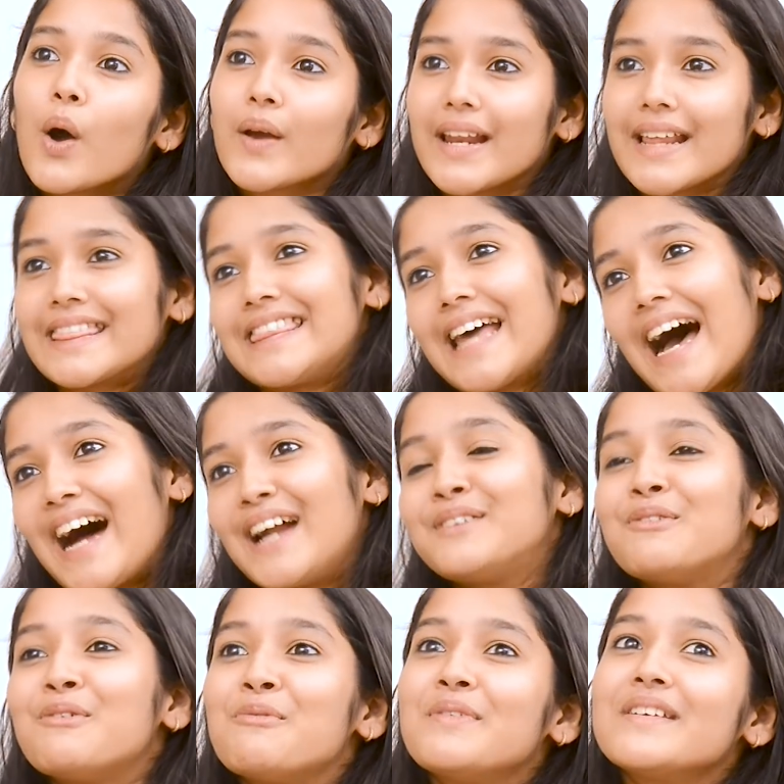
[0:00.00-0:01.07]
That
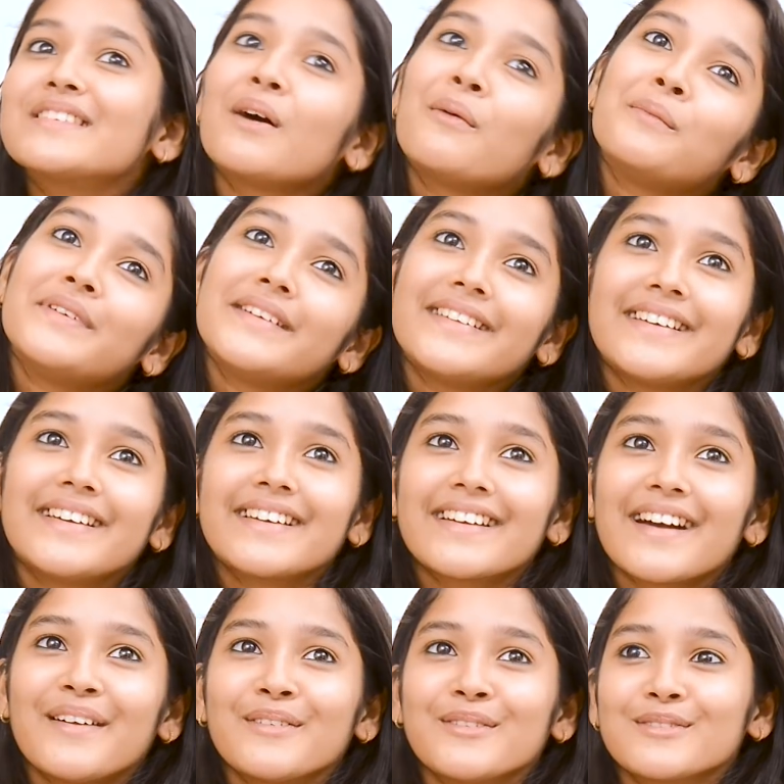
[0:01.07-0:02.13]
will be somebody
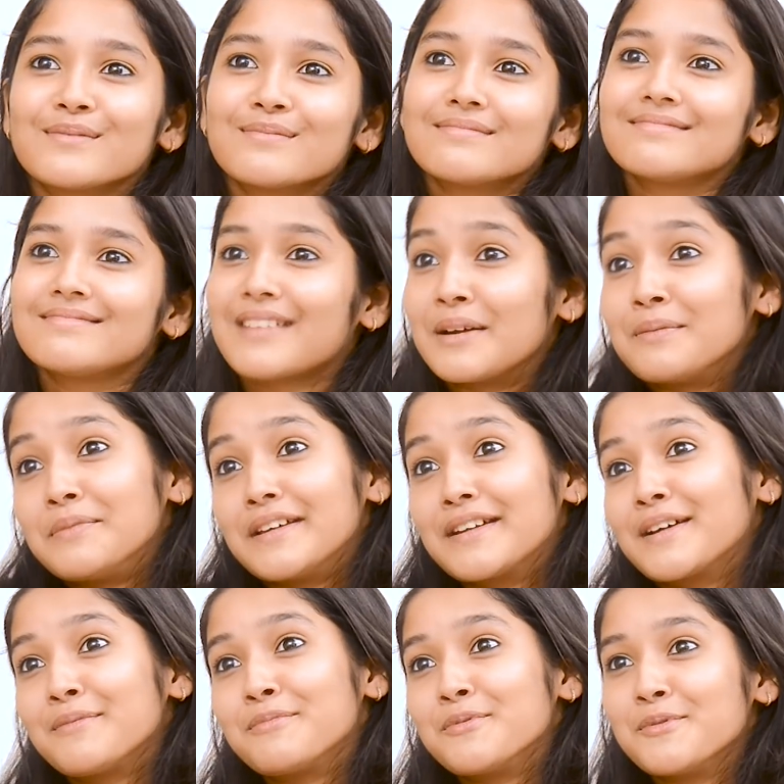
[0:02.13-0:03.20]
Ranbir
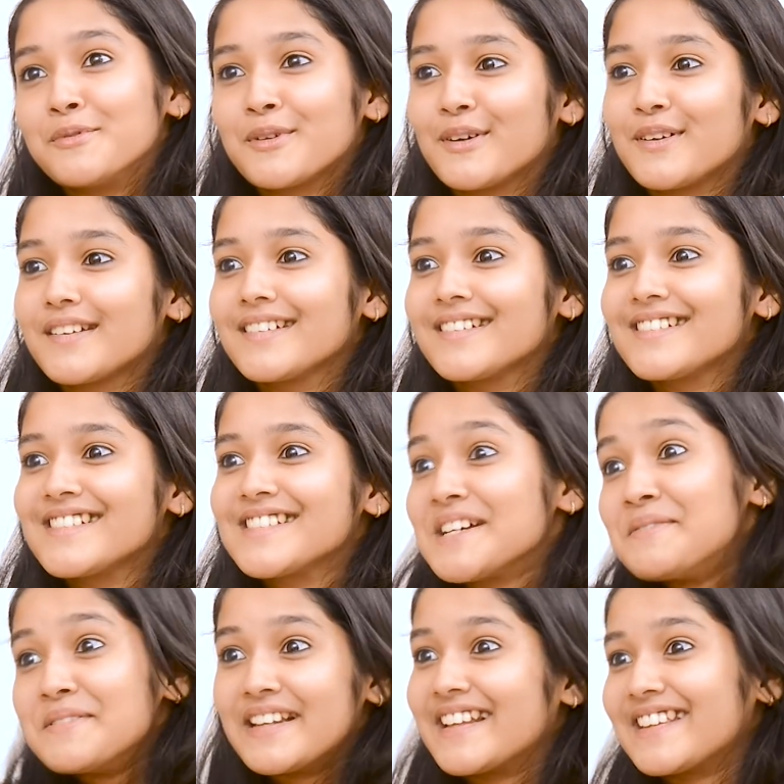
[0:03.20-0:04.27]
Kapoor or
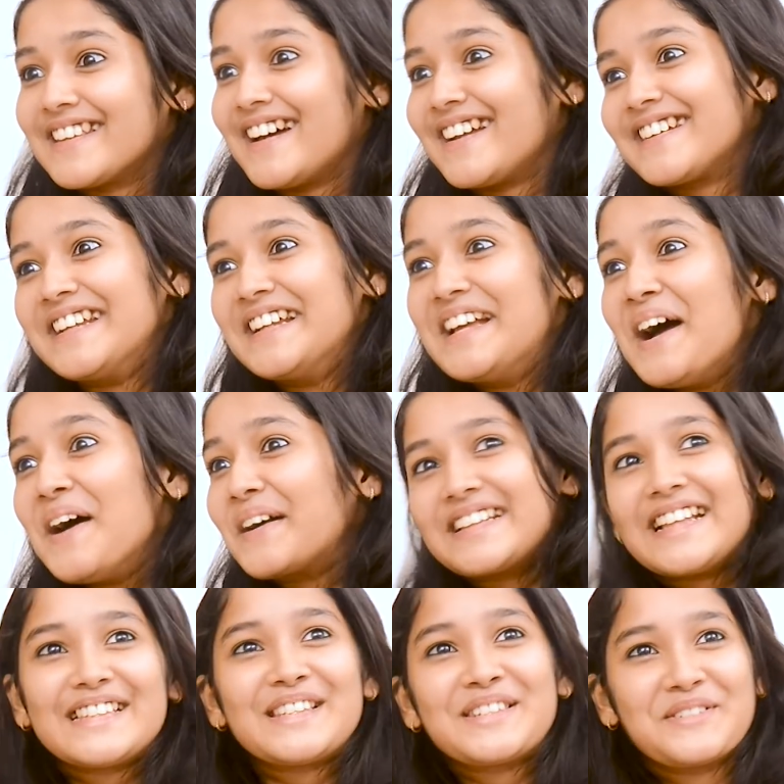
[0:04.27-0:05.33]
something like that. Okay,
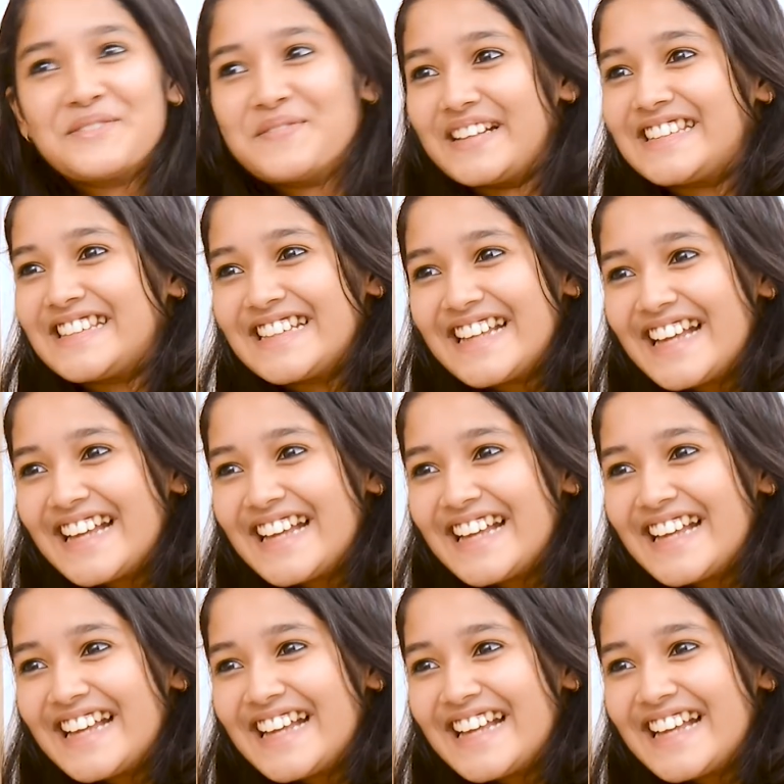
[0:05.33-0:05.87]
that's just too much.